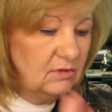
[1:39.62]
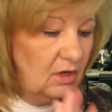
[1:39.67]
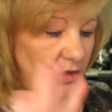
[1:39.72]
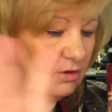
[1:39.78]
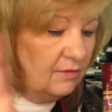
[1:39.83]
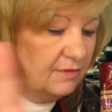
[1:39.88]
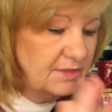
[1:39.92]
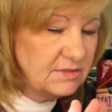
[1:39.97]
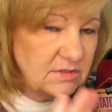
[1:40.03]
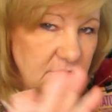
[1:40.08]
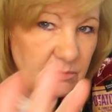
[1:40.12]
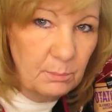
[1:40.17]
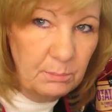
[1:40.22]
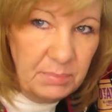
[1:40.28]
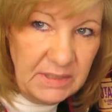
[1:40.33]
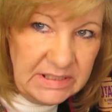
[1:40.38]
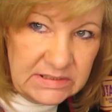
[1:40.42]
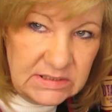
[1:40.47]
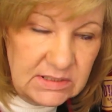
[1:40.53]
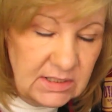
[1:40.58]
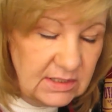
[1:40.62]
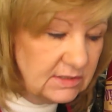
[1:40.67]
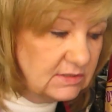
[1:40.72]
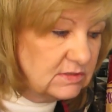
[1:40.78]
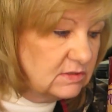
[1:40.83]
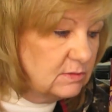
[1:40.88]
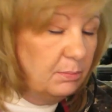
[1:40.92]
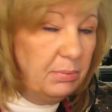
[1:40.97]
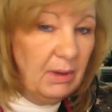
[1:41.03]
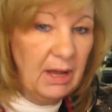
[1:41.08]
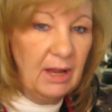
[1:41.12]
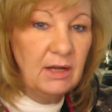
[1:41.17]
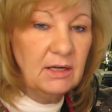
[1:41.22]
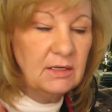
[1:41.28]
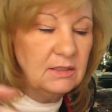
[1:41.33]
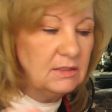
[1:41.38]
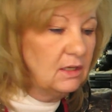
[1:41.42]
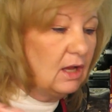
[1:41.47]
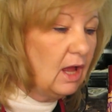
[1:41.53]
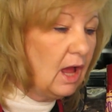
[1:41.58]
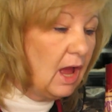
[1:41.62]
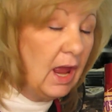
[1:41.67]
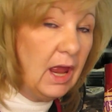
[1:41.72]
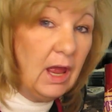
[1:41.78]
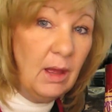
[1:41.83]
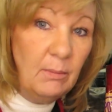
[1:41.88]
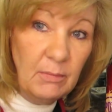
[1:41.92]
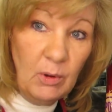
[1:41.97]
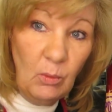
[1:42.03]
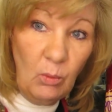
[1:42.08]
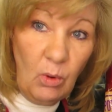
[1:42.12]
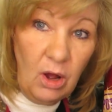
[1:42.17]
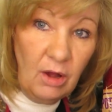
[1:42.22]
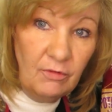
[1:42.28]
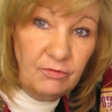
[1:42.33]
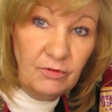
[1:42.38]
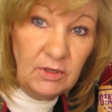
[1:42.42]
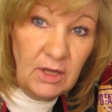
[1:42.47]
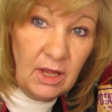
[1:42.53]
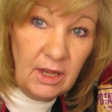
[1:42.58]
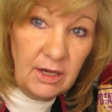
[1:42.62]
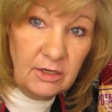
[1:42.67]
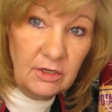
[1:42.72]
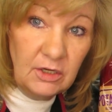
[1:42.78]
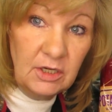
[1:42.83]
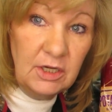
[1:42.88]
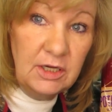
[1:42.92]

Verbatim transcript: all this business. But I have my waffle iron